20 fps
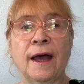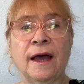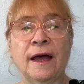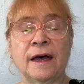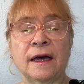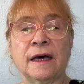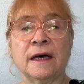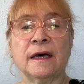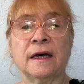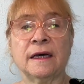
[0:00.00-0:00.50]

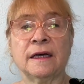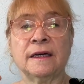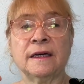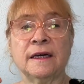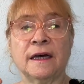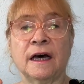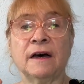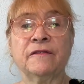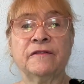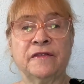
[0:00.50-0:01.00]
the
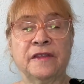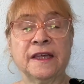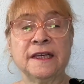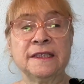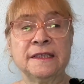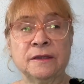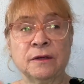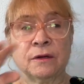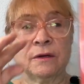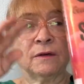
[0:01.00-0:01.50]

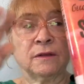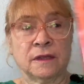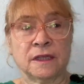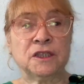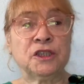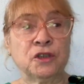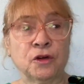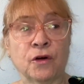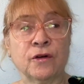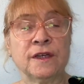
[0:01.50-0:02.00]

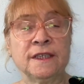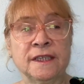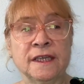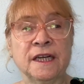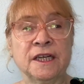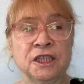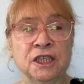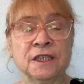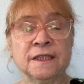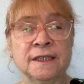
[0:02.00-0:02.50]
stories that
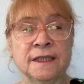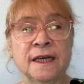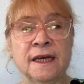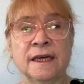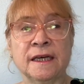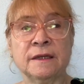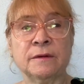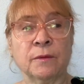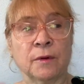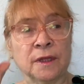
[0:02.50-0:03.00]
I just
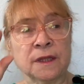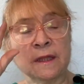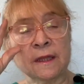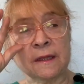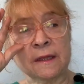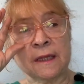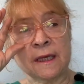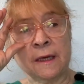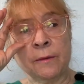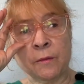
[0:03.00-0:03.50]
said, what the
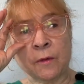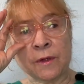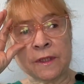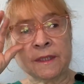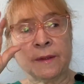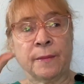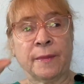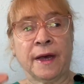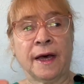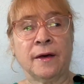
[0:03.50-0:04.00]
theme was
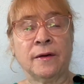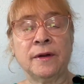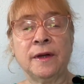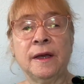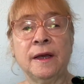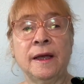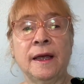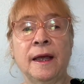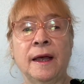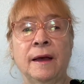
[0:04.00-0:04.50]
about,
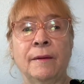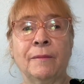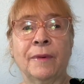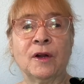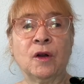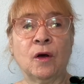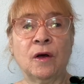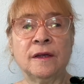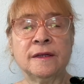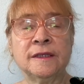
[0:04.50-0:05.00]
but
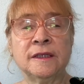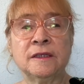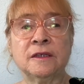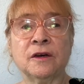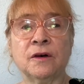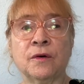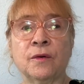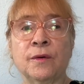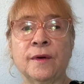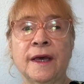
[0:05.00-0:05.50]

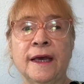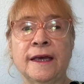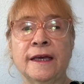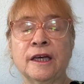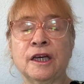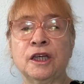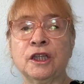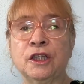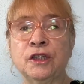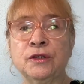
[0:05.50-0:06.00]
also
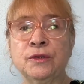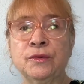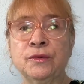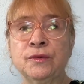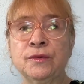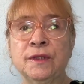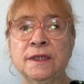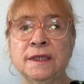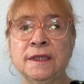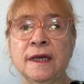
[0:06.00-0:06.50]

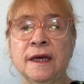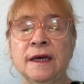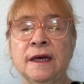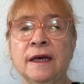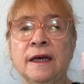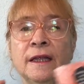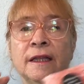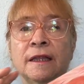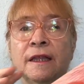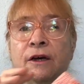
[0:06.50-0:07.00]
includes
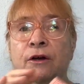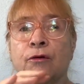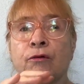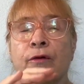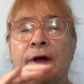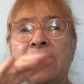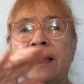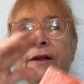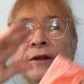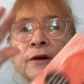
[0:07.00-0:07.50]
the
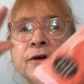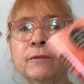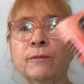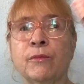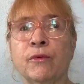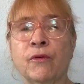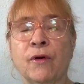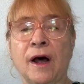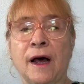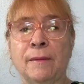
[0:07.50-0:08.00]
greater
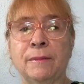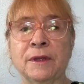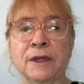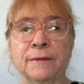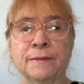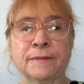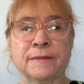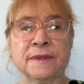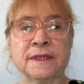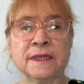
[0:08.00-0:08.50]

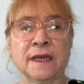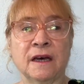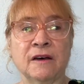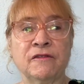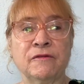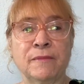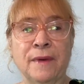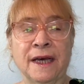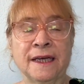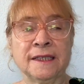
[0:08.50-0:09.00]
problems of
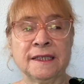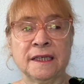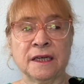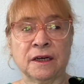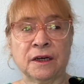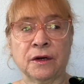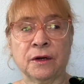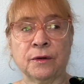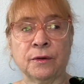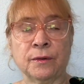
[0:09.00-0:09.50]

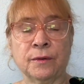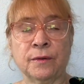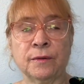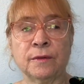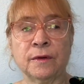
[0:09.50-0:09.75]
Mexico